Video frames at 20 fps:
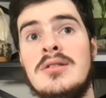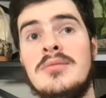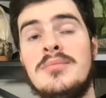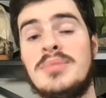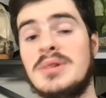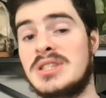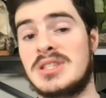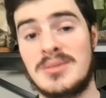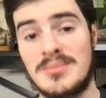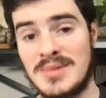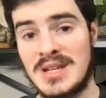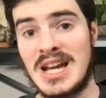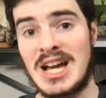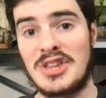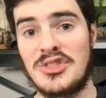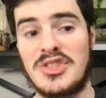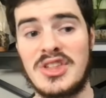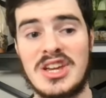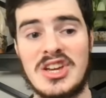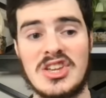But to me, I
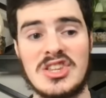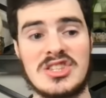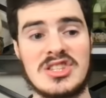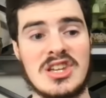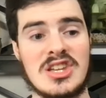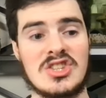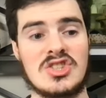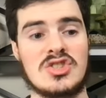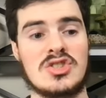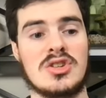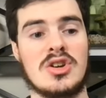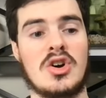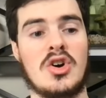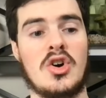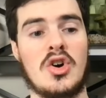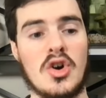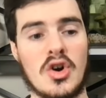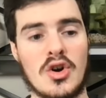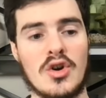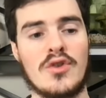think it's
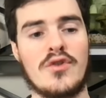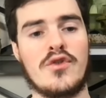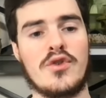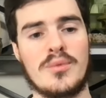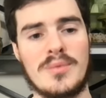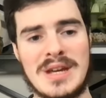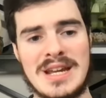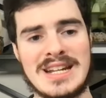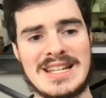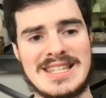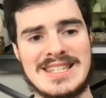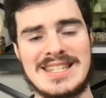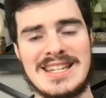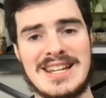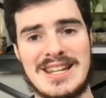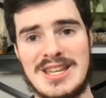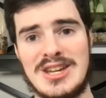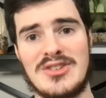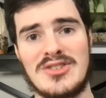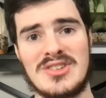hard for me to
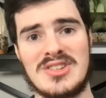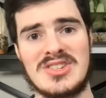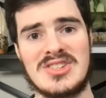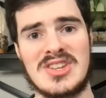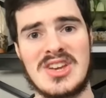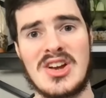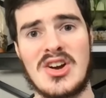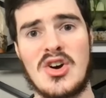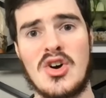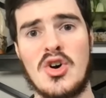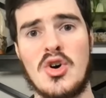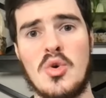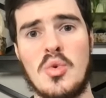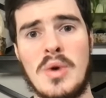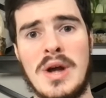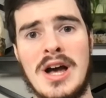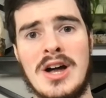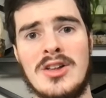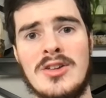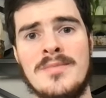sit here and say, oh,
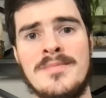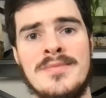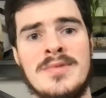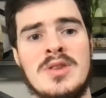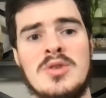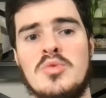well,